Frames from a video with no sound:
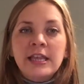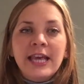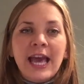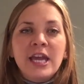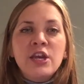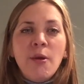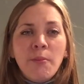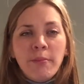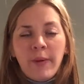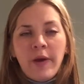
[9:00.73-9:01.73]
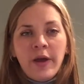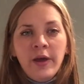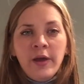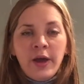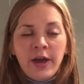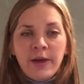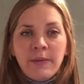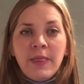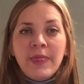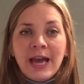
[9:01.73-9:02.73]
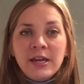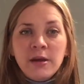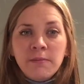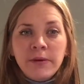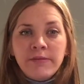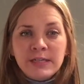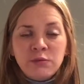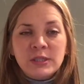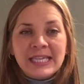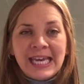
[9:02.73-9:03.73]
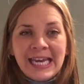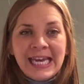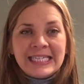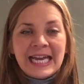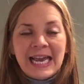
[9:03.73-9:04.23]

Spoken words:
They get a number, and that number is what's key to